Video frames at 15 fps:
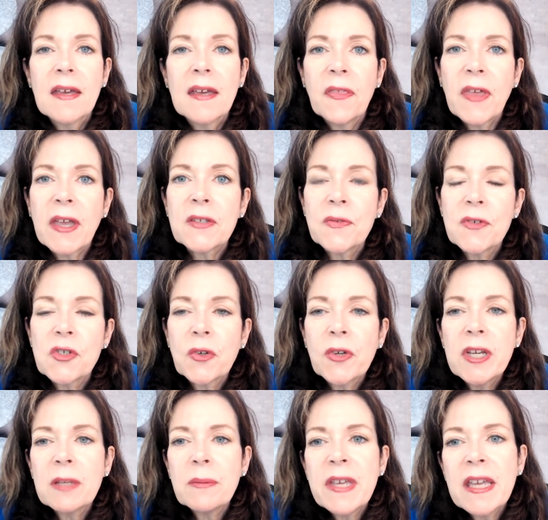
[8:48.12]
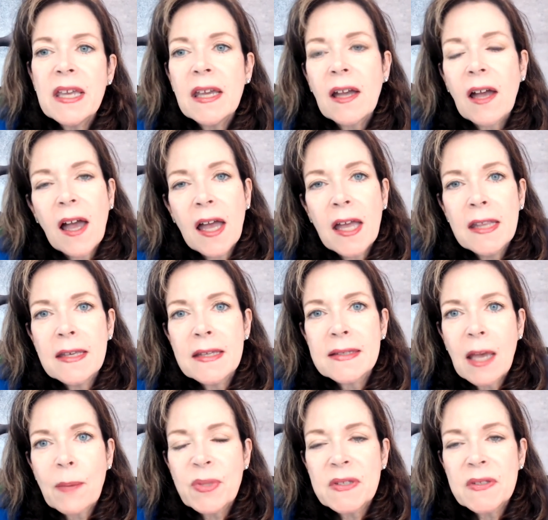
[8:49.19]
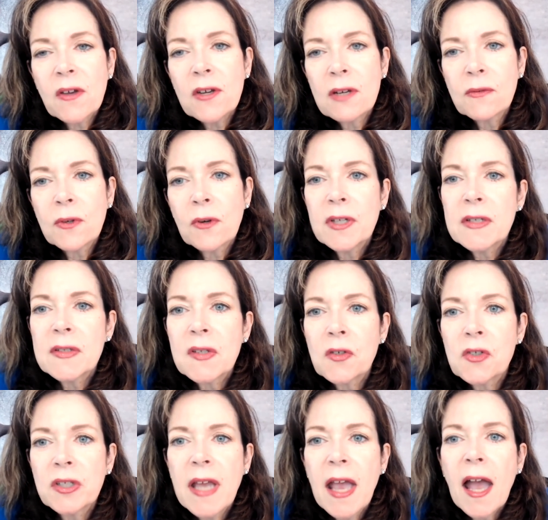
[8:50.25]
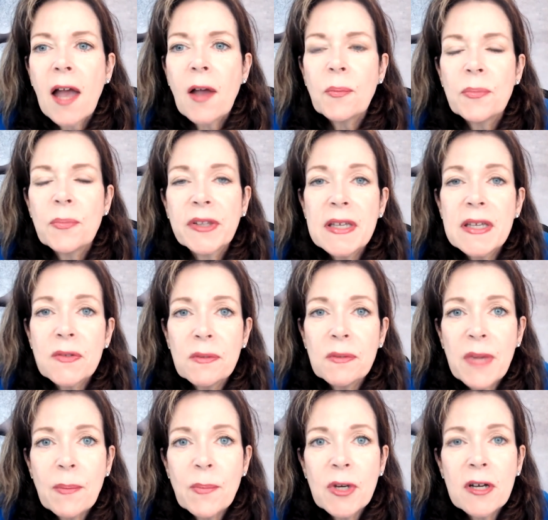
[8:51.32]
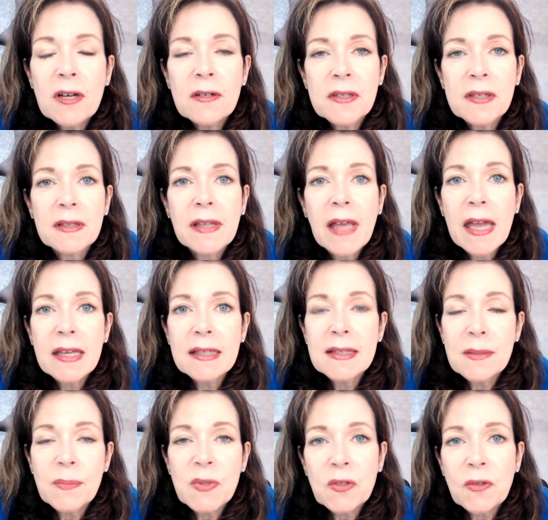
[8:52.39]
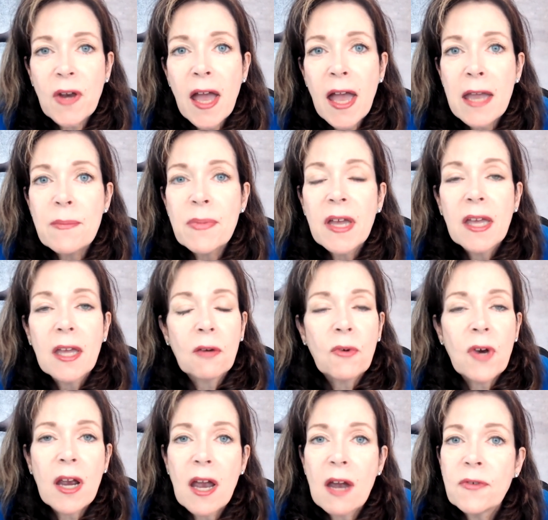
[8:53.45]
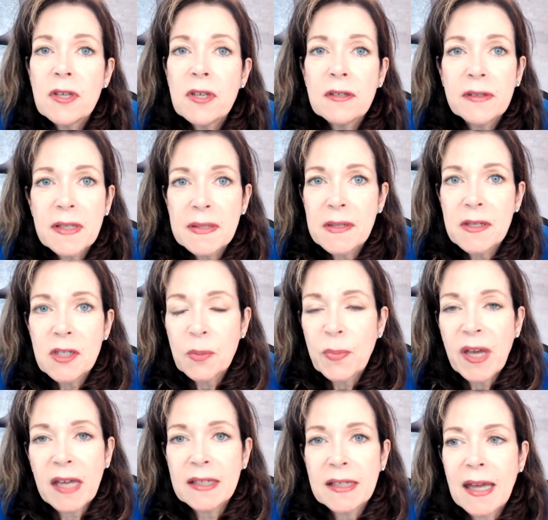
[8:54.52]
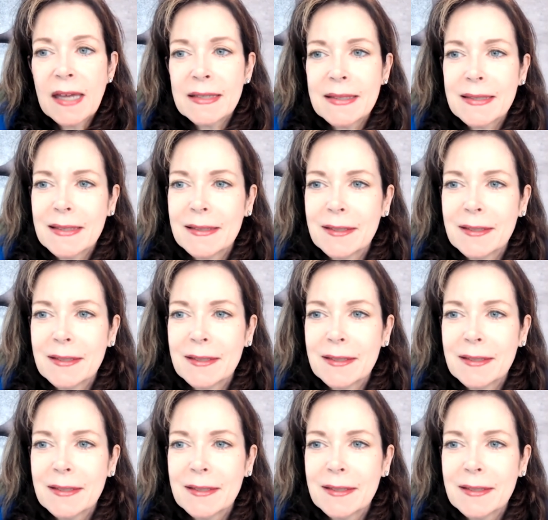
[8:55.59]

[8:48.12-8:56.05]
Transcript: Thanks for joining me on this episode of Growing Social Now. Please remember to like and subscribe wherever you listen to podcasts.